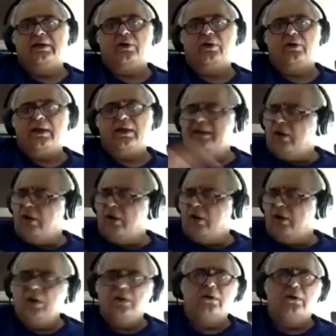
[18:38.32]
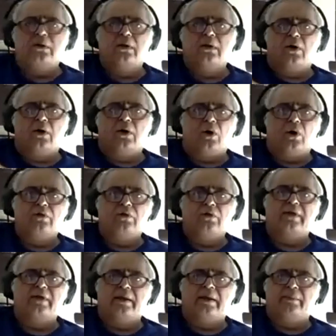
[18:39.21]
they all
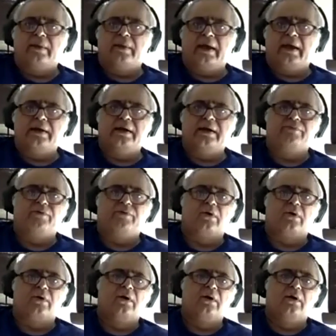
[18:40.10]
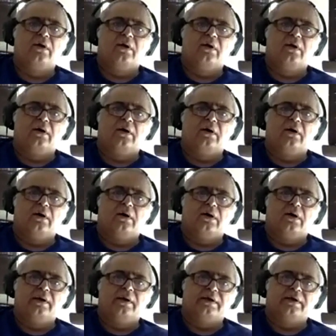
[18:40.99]
of them edit for
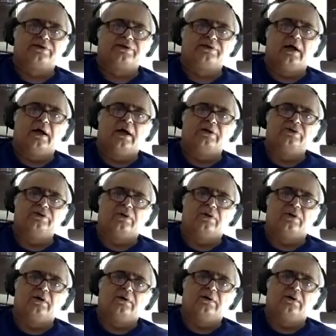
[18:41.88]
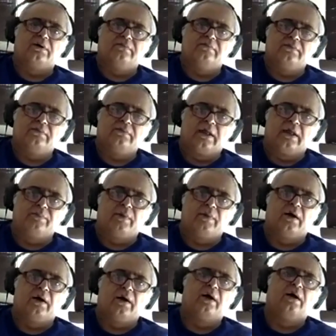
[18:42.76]
a Yash Raj or a
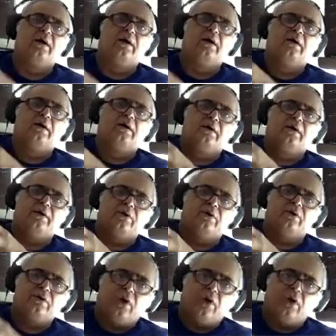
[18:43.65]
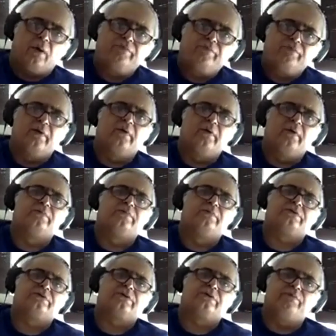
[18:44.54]
Dharma, top
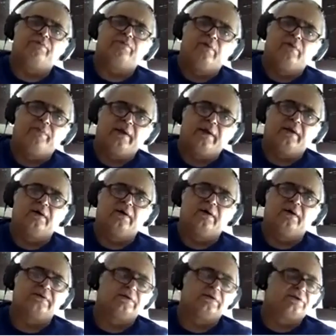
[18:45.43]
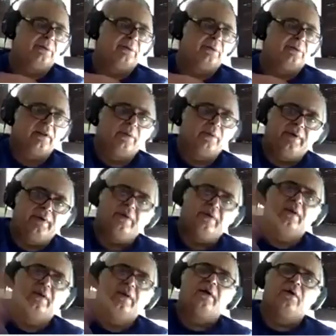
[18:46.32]
films, top filmmakers. Shimrit Amin
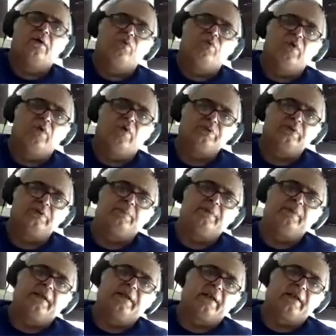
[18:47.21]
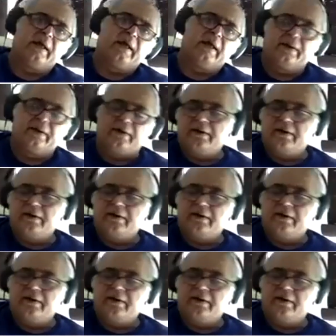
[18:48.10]
works with Amira Nair.